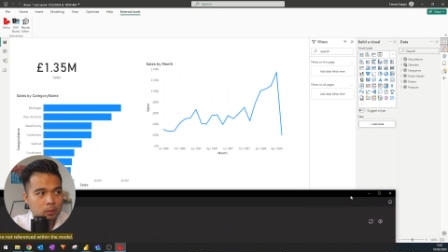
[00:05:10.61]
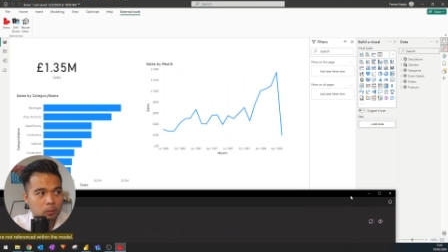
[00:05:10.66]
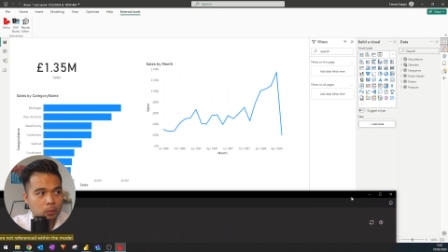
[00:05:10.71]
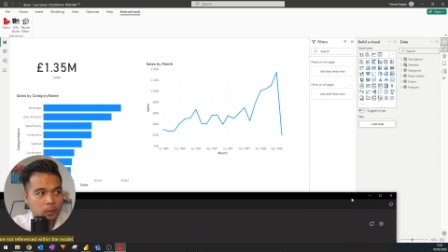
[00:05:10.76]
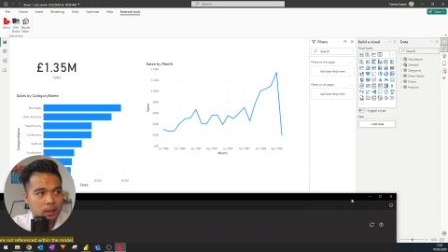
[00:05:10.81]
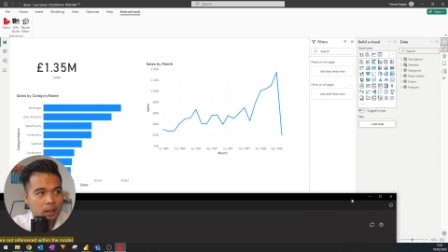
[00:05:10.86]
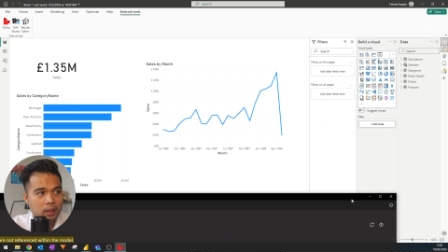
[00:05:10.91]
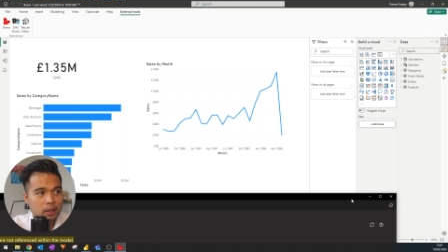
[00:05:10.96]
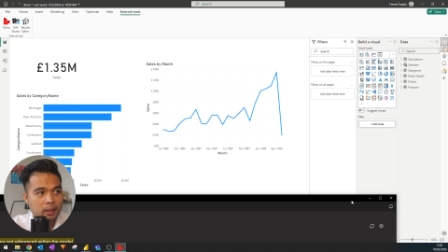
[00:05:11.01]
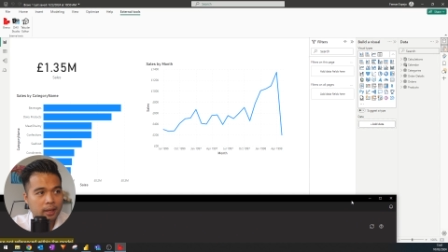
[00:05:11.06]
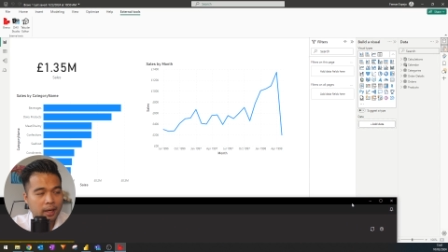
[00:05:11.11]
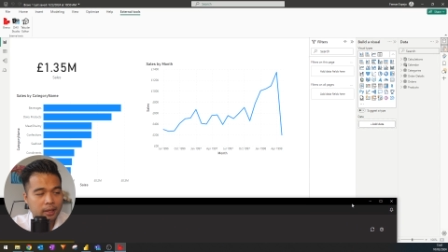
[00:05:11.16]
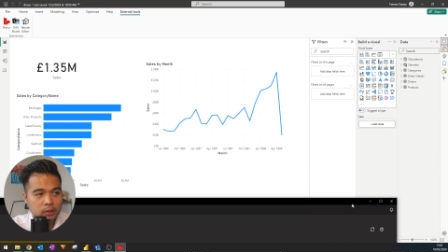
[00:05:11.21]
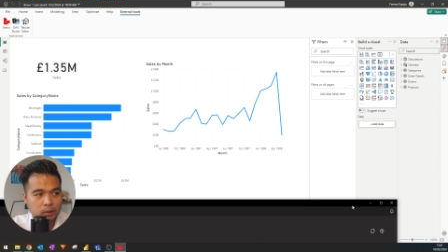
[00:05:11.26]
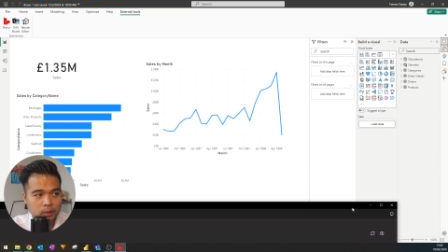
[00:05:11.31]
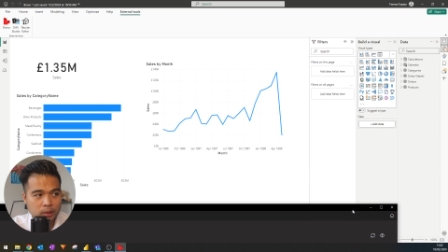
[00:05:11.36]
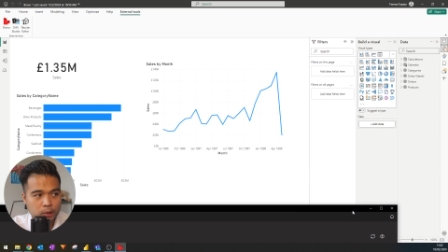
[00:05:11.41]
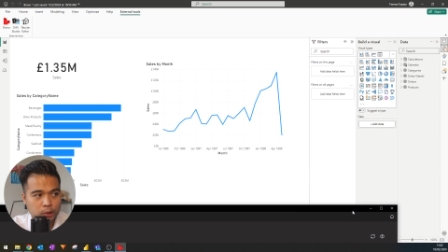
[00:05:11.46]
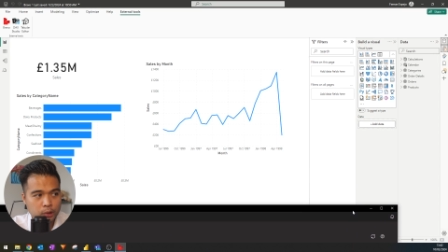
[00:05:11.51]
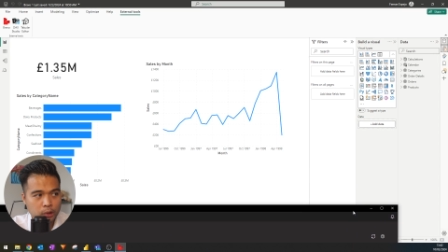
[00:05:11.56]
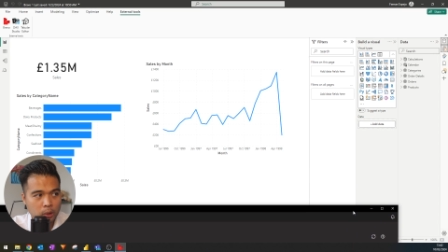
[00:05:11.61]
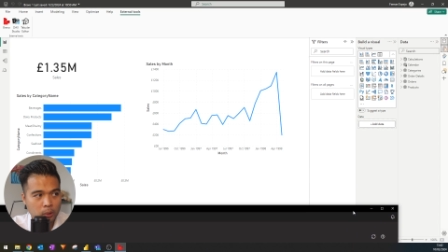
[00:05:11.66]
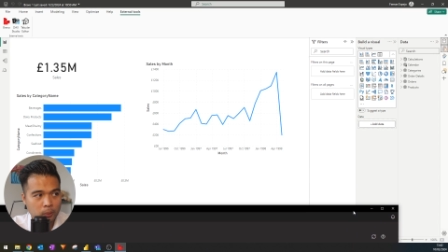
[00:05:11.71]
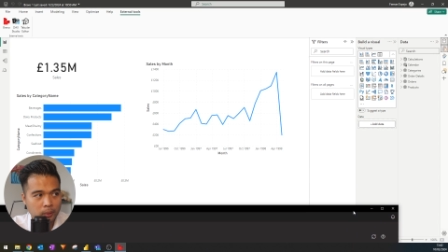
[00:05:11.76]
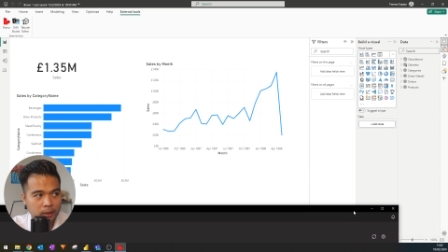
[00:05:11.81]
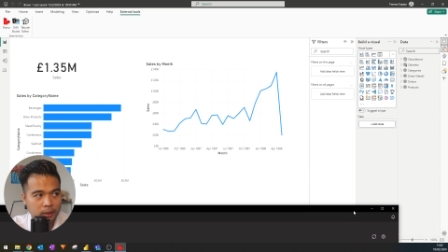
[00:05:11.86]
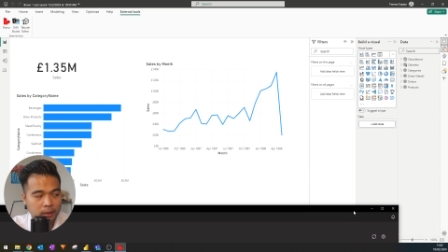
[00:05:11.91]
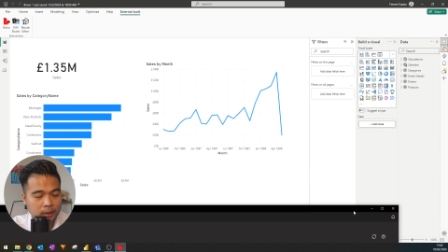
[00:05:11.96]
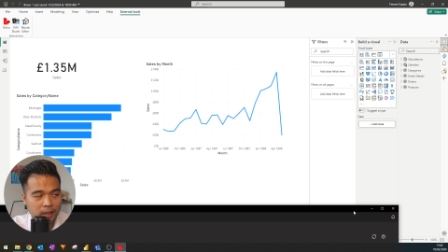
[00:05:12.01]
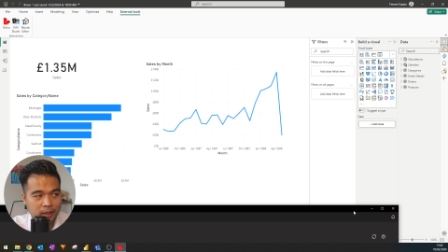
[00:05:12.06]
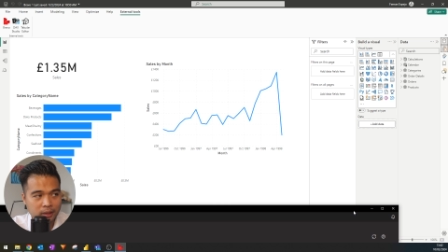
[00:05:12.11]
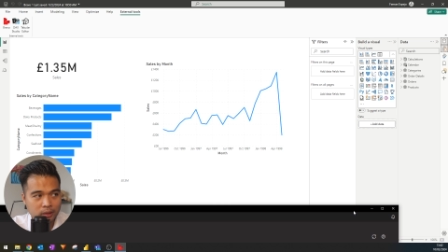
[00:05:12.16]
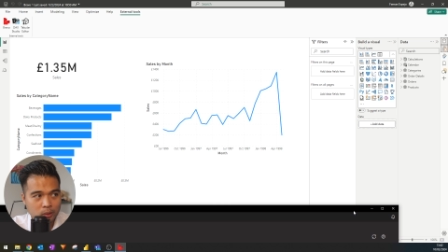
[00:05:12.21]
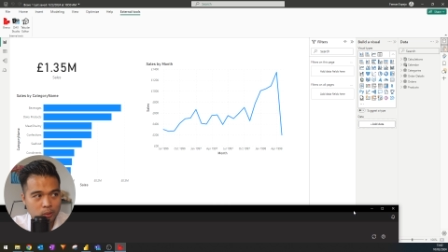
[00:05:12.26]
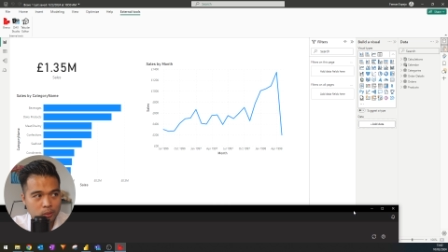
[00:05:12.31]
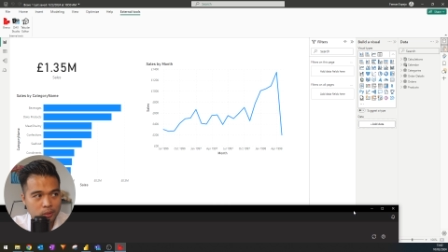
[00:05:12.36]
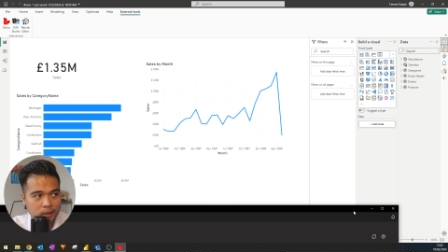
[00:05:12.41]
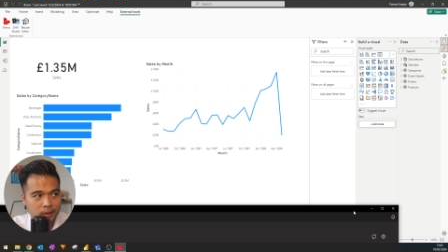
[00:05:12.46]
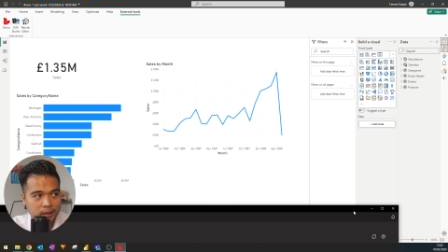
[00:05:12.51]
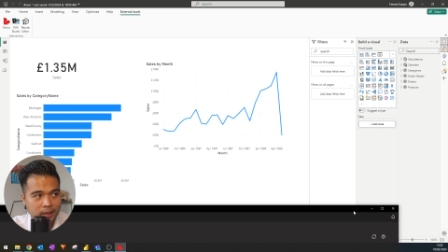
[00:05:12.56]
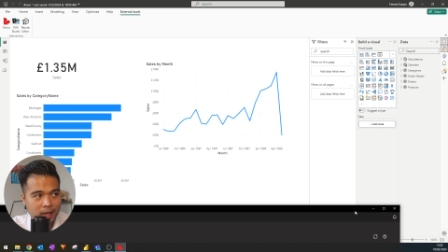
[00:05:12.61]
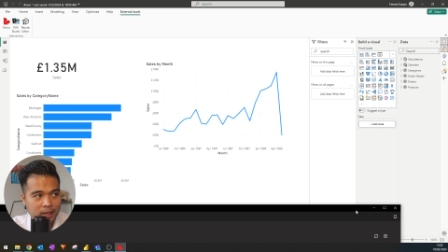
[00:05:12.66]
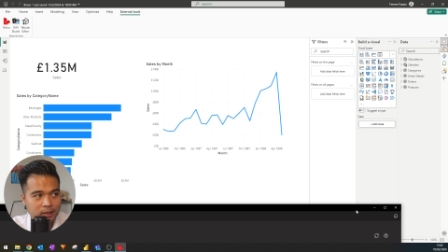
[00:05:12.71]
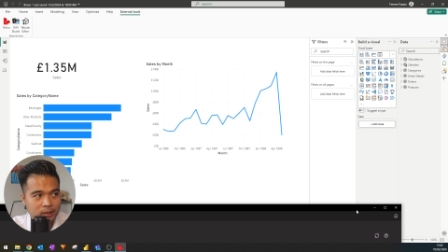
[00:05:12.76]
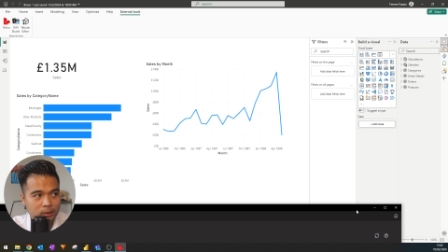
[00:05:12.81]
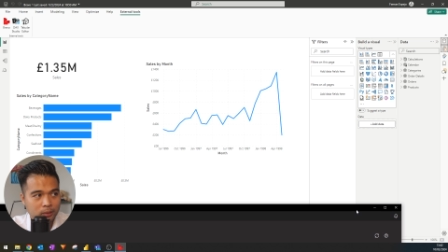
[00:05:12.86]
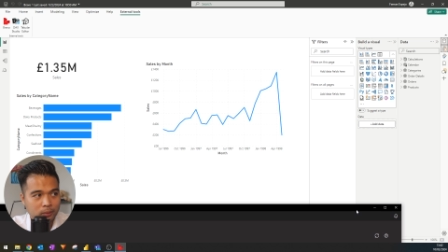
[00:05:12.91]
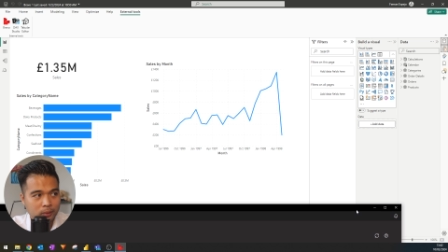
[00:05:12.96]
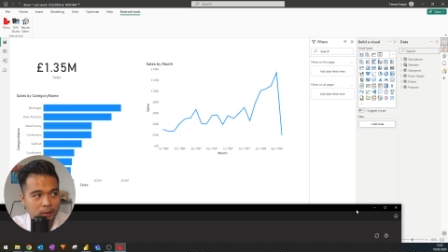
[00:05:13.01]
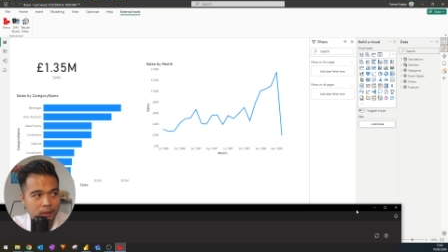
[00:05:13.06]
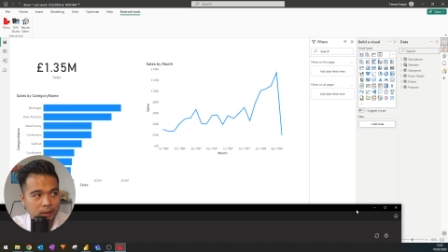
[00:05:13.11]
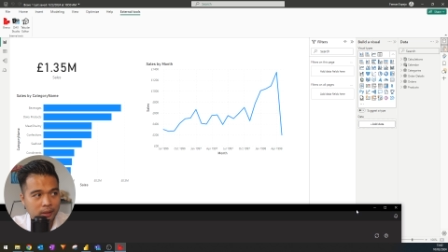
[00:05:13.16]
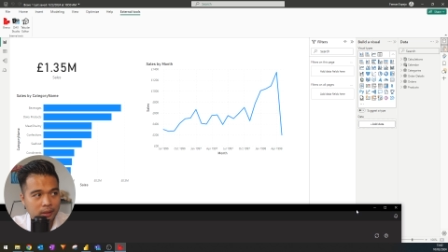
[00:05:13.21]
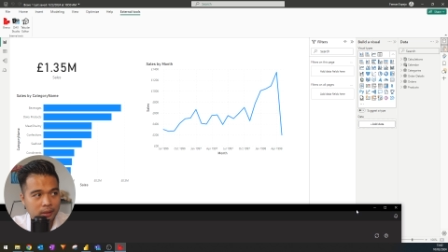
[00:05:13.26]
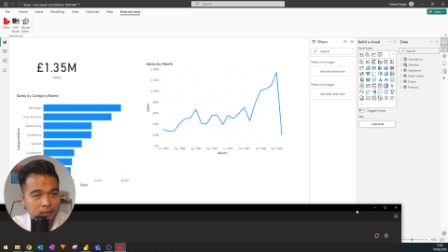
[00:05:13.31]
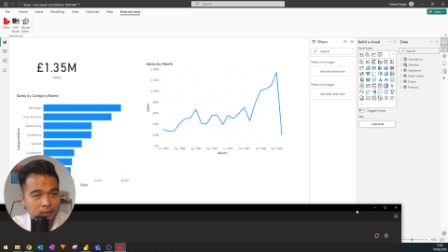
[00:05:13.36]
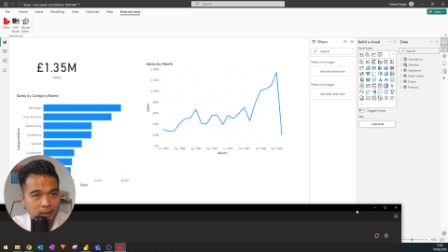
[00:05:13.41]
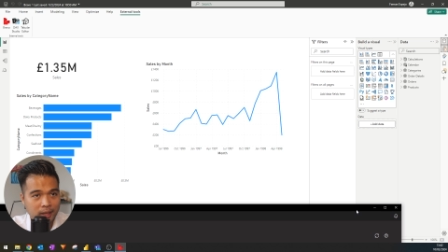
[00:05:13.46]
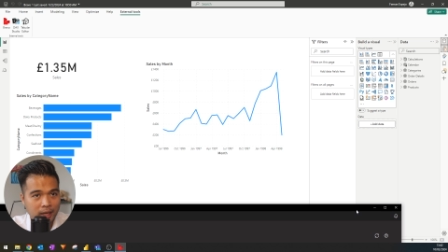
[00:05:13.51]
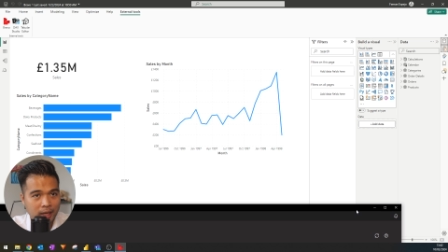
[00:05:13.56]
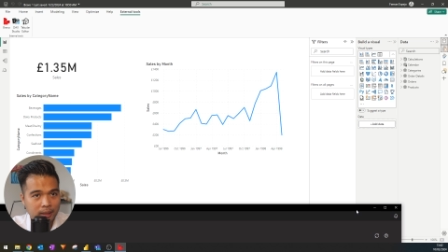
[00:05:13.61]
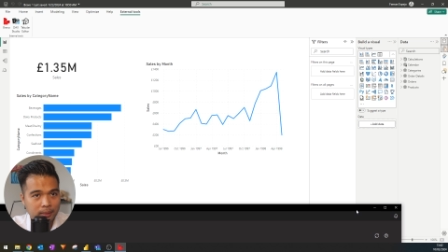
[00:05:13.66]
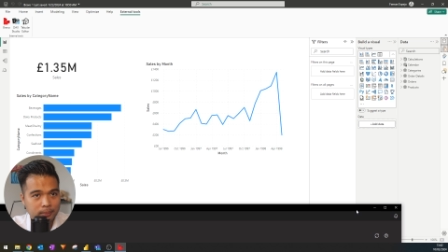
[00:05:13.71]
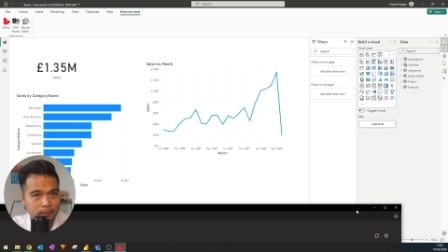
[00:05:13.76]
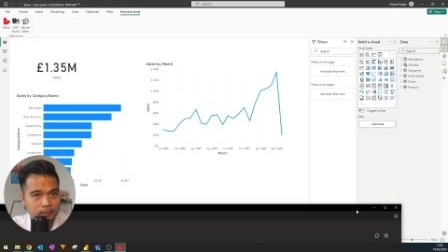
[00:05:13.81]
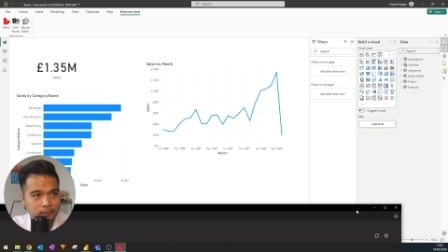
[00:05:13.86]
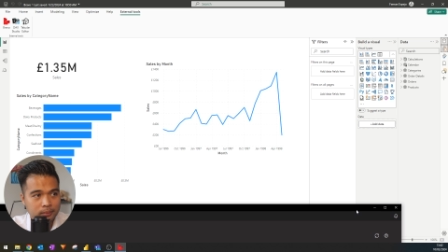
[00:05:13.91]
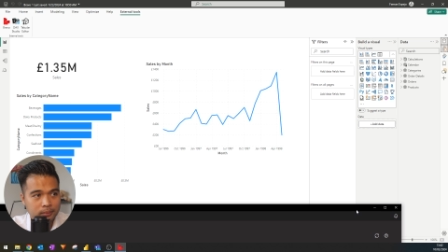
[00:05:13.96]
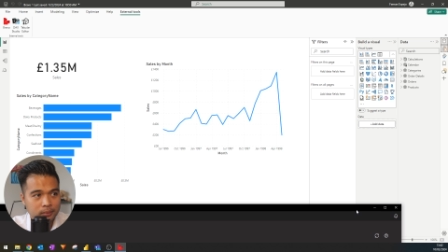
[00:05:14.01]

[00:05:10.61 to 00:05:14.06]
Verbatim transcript: we are actually showing and using category name,